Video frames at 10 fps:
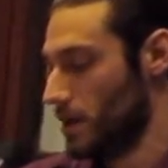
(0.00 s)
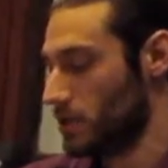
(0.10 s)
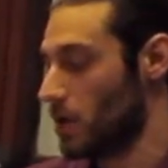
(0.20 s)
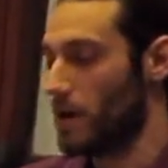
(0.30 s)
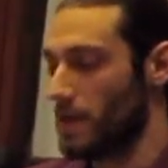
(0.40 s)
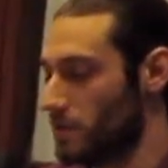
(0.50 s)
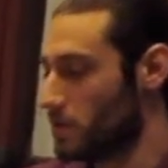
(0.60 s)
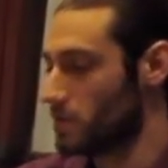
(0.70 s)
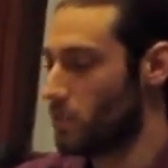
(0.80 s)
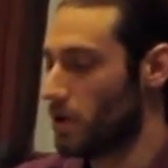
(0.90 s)
So again,
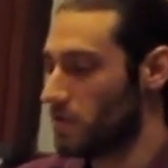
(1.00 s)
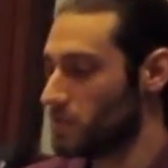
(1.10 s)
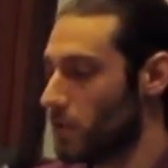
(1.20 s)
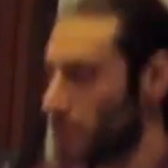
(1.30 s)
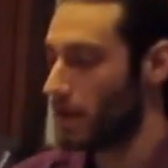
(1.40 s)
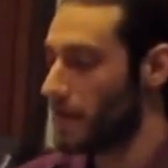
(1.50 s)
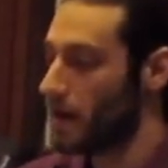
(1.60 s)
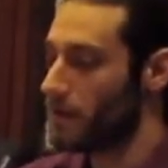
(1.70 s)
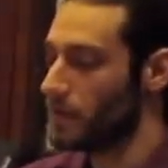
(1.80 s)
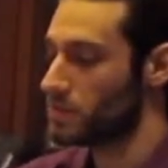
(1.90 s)
there's more data
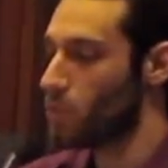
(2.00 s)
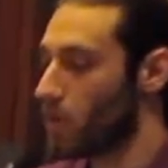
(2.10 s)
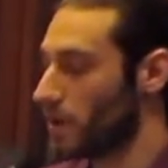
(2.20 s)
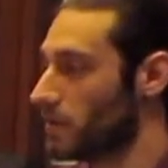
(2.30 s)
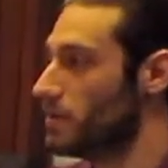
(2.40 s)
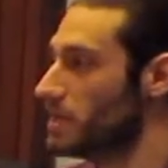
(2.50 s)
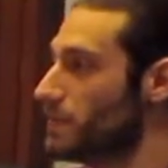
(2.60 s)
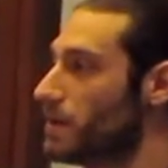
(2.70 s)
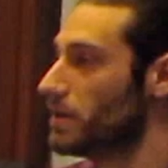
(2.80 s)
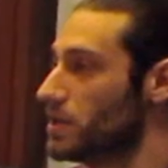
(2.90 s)
there, and there's more work that needs to
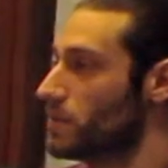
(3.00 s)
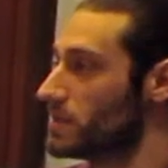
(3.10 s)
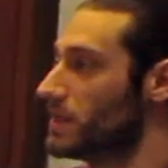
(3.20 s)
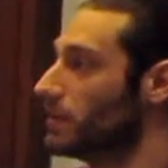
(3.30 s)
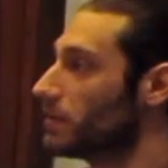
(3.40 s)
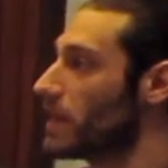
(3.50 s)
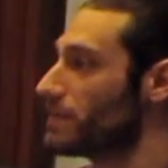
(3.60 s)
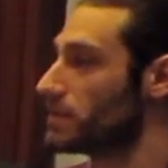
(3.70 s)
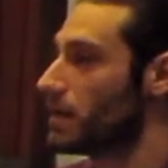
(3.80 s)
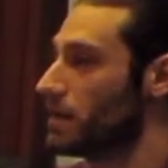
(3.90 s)
be to do a similar type of
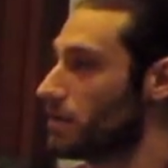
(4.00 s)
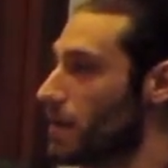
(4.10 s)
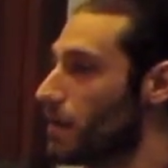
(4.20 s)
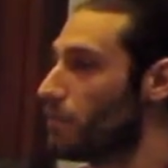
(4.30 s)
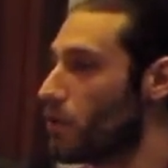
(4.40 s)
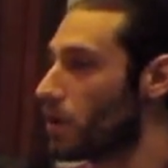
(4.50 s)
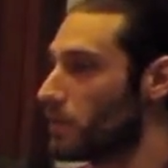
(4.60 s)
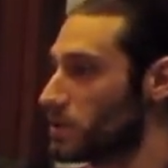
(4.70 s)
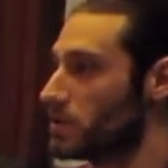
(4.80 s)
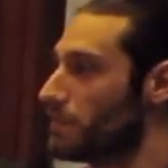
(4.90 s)
study around the port,
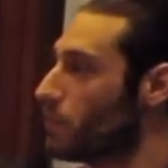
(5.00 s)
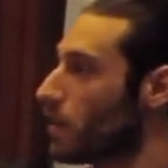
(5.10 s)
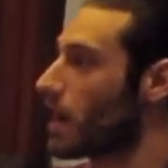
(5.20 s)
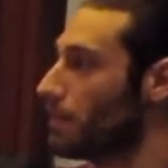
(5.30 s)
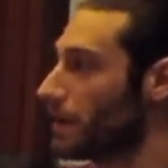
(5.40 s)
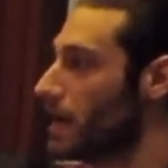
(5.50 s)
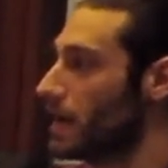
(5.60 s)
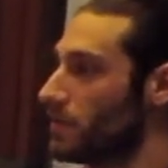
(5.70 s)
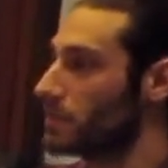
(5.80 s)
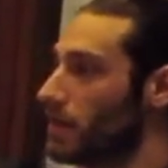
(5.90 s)
which is a bit more
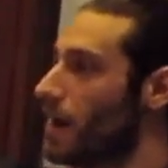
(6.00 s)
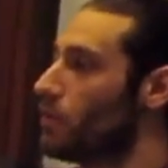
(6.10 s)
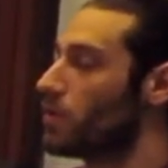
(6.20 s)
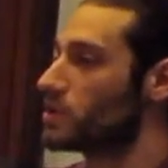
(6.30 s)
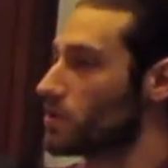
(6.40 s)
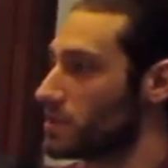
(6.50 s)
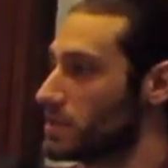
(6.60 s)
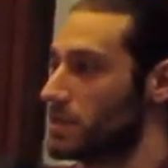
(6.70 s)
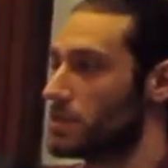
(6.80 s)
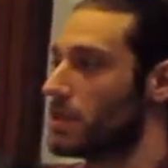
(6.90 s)
complicated. There's a lot more
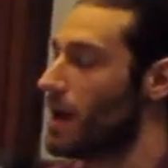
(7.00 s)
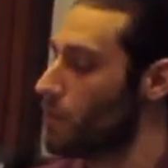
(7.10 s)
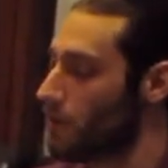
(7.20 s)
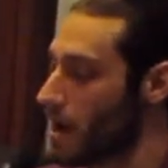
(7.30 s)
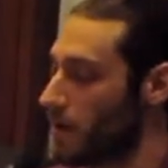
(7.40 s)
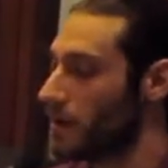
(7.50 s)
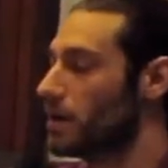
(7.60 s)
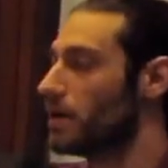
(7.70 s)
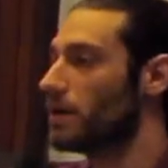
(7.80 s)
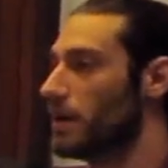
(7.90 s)
sources, a lot more
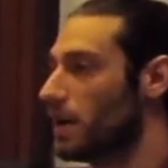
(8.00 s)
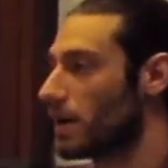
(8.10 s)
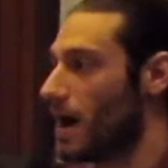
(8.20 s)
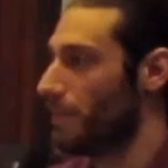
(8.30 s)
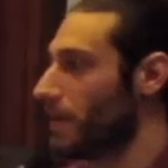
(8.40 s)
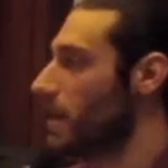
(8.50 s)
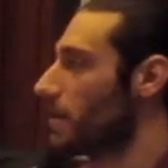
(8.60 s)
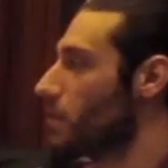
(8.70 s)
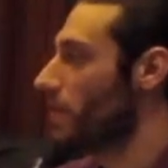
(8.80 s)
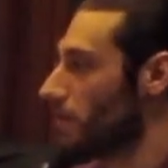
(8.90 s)
area,
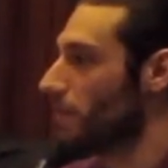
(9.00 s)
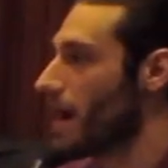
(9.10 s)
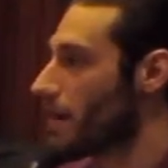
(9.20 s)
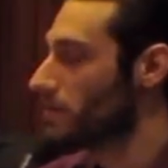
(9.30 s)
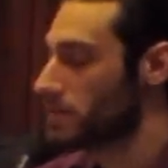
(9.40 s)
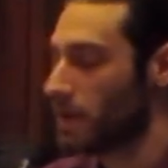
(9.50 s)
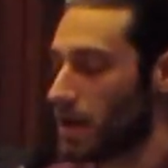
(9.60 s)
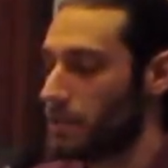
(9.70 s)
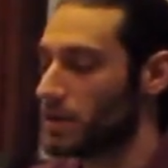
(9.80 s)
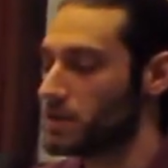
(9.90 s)
complicated weather patterns and
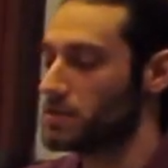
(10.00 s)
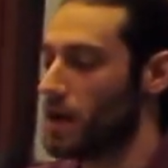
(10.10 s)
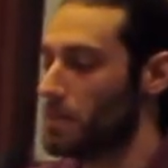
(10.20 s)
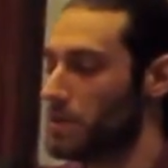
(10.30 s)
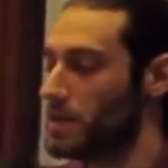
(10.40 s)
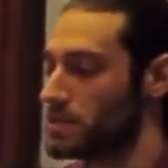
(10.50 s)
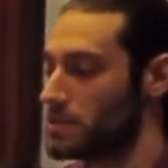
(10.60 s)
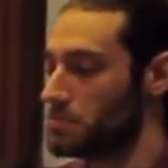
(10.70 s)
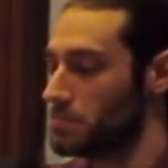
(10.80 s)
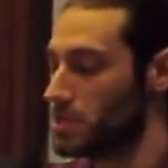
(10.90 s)
dynamics, but this
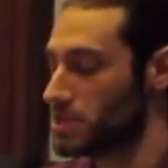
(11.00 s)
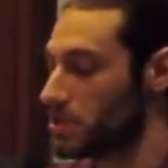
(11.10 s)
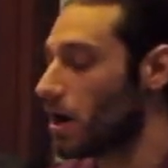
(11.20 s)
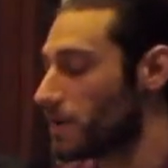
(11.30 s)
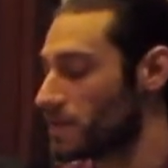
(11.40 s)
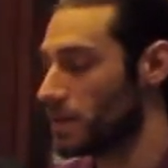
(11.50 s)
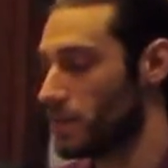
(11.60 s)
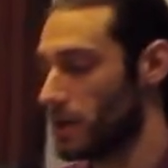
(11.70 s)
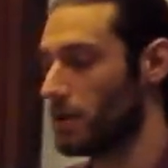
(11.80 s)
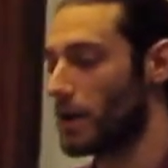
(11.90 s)
is the start of something
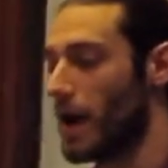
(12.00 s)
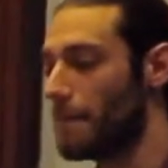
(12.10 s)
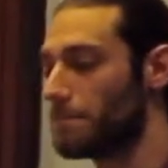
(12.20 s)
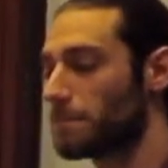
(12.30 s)
we can look at.